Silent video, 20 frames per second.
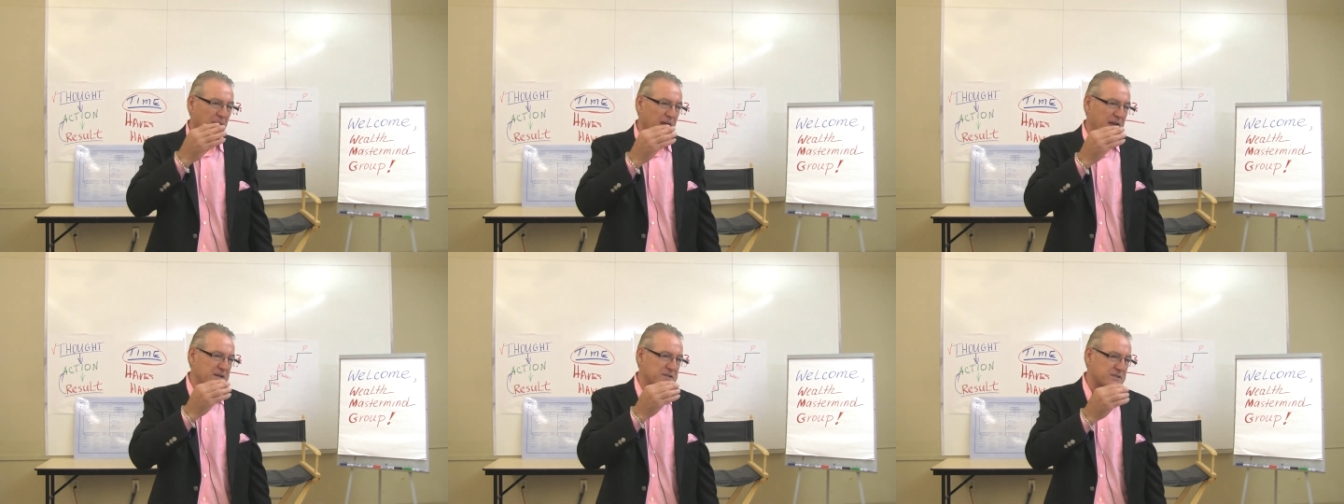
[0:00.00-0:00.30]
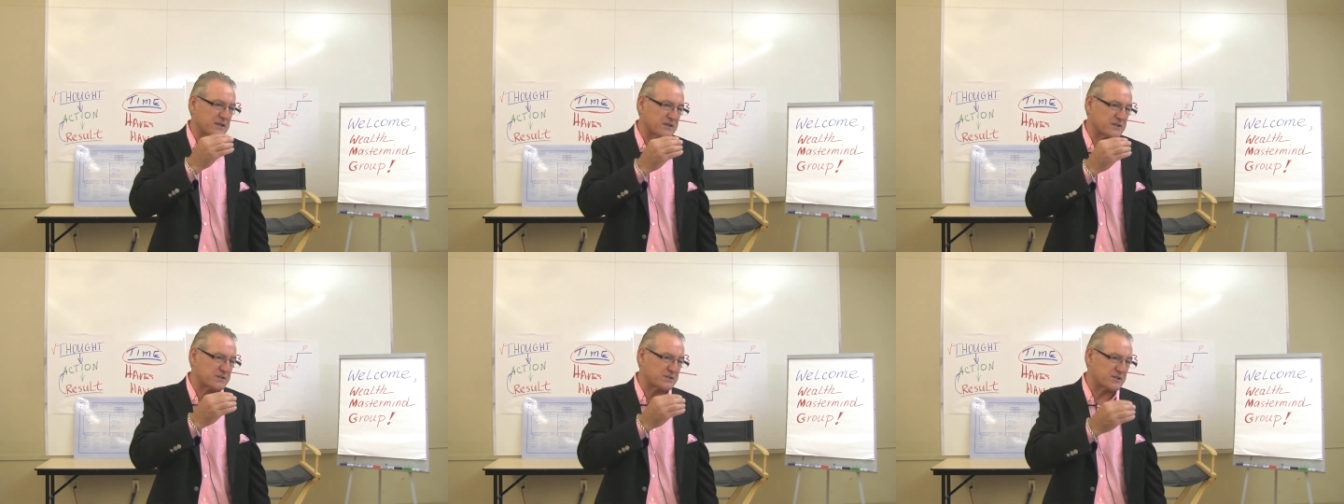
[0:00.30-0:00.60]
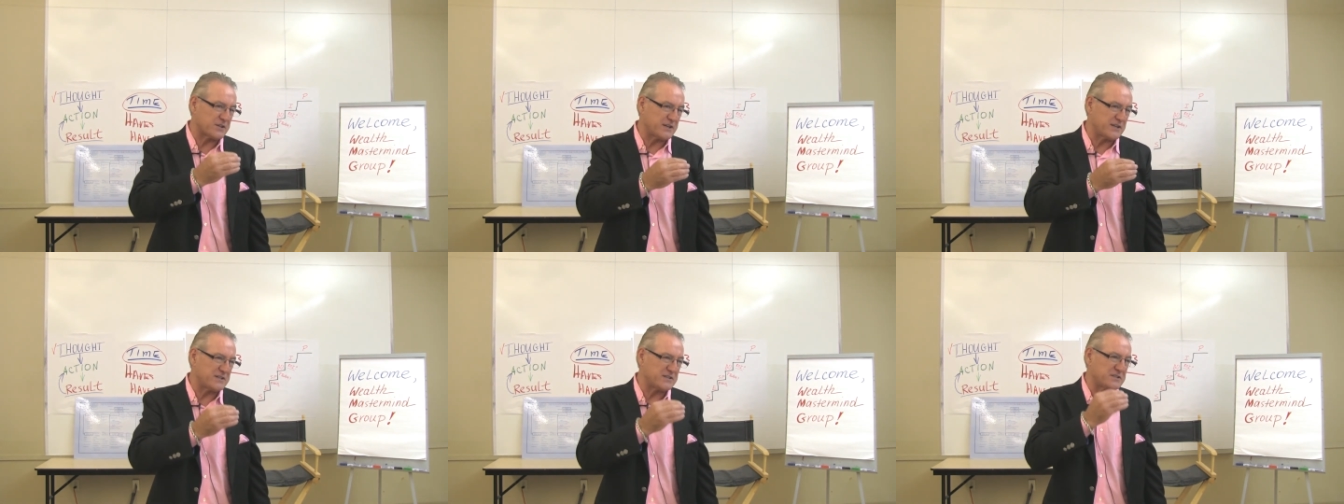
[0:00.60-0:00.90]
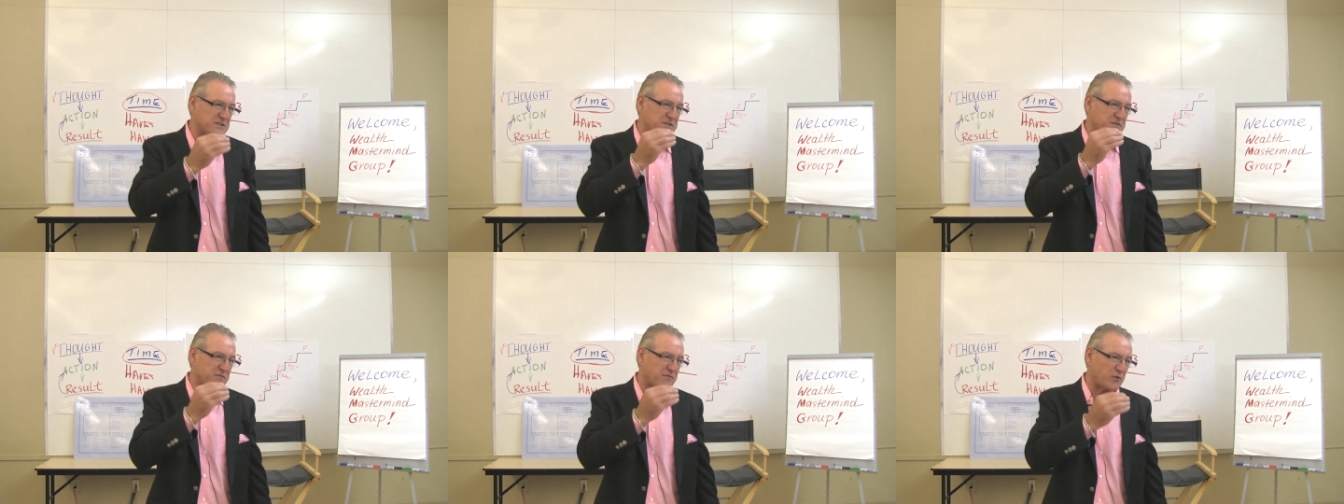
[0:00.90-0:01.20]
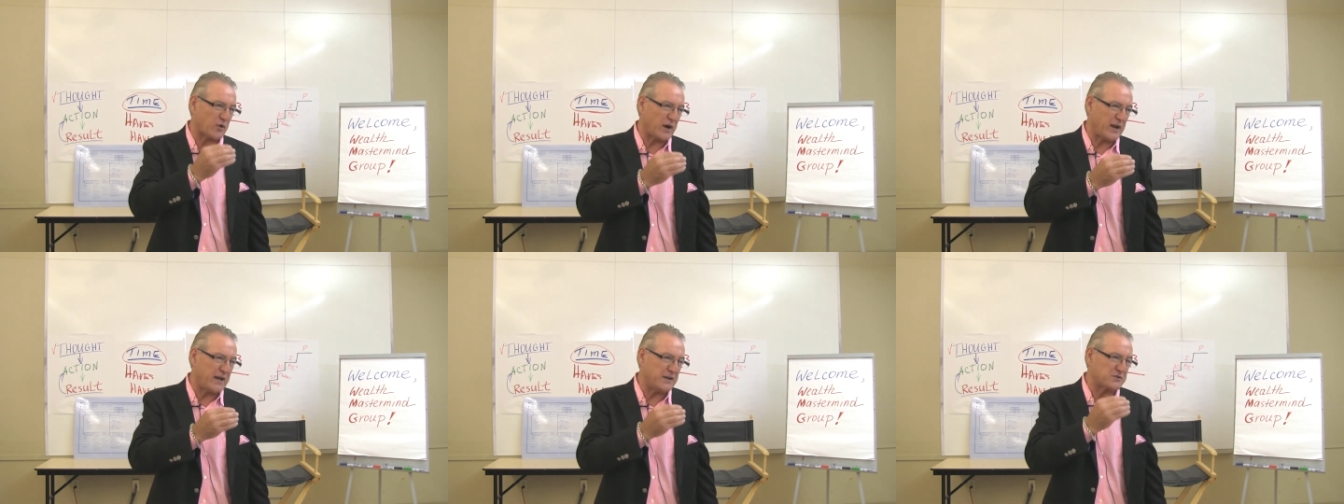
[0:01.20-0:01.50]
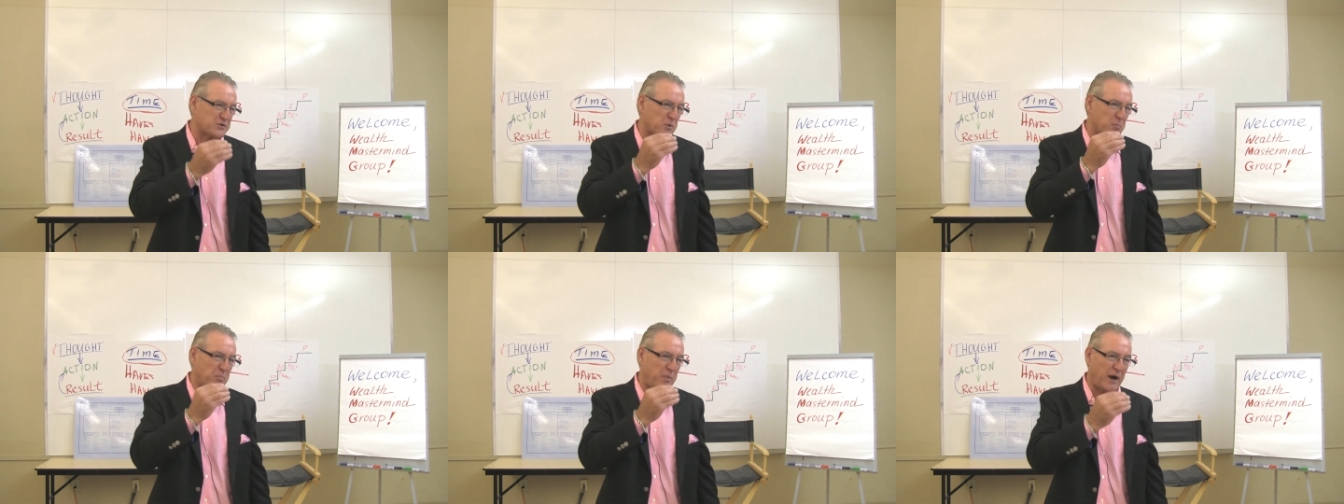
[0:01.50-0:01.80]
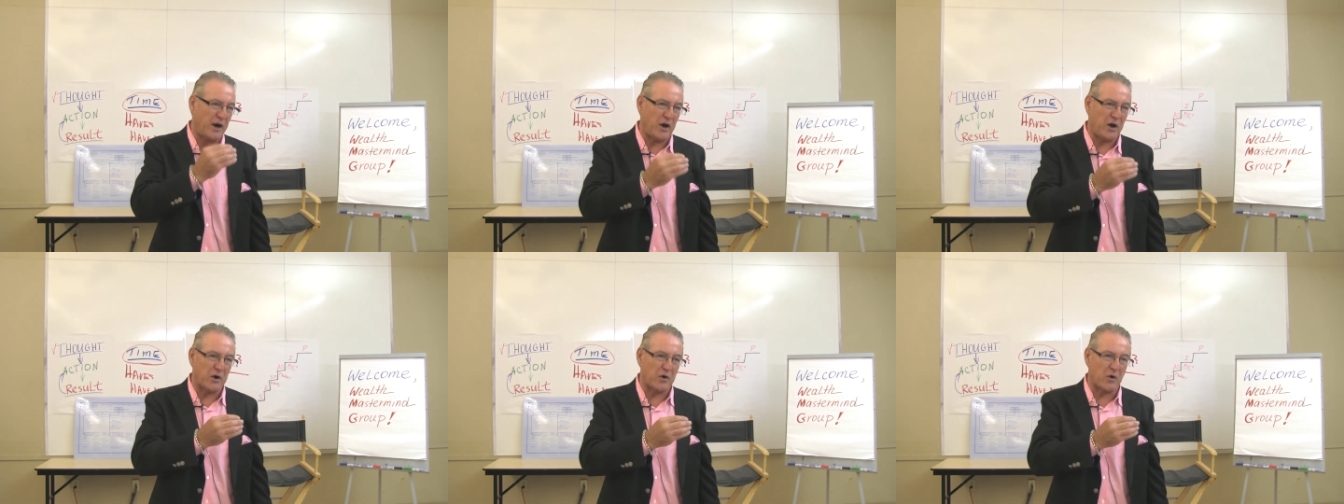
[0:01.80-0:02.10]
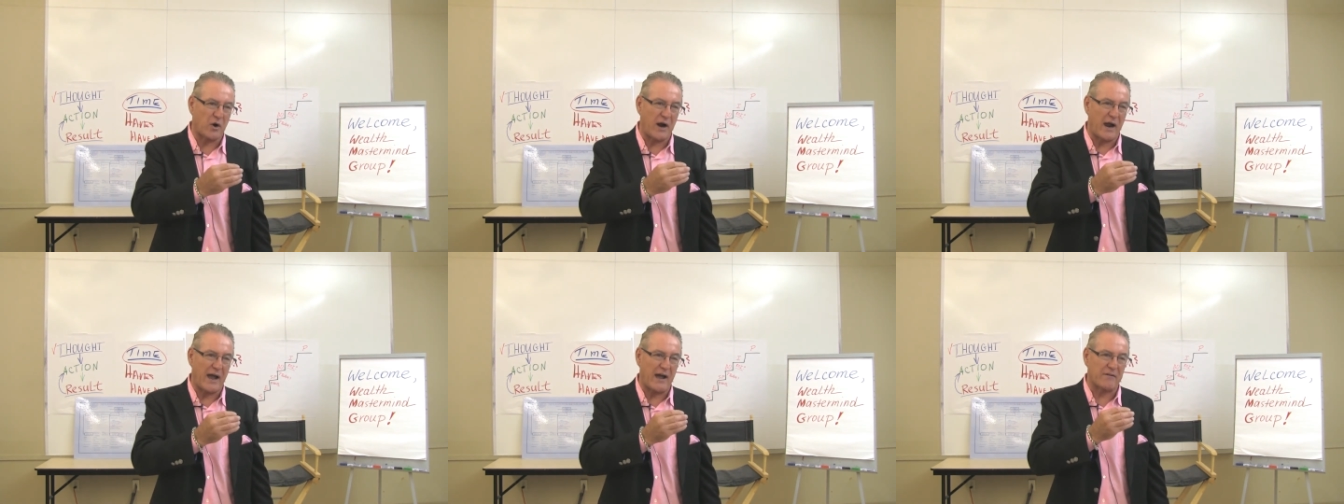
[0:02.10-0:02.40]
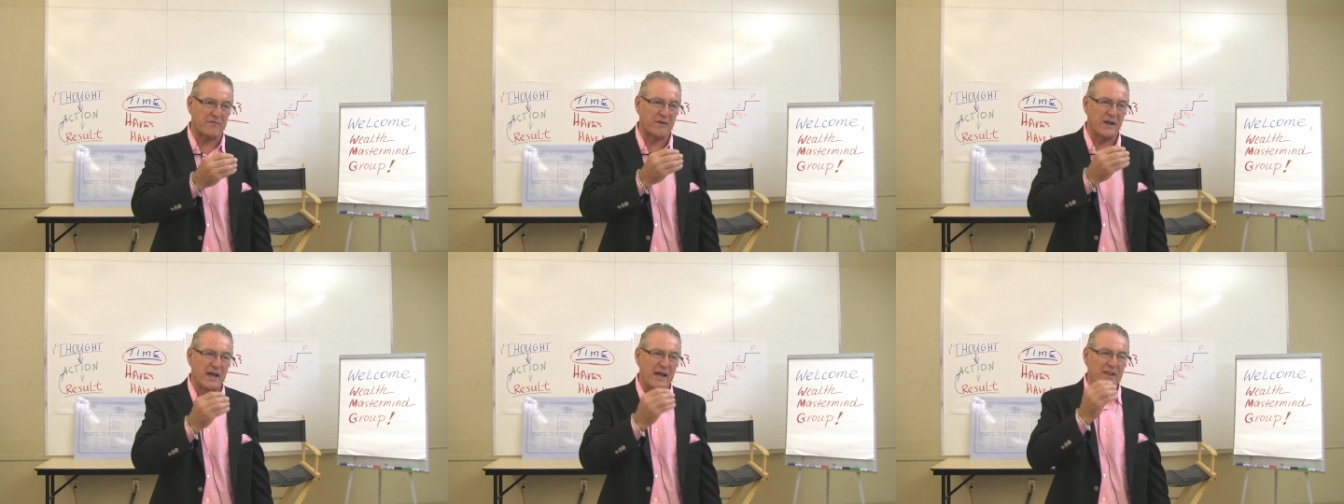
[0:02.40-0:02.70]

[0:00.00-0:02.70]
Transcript: is a sentence, phrase, or paragraph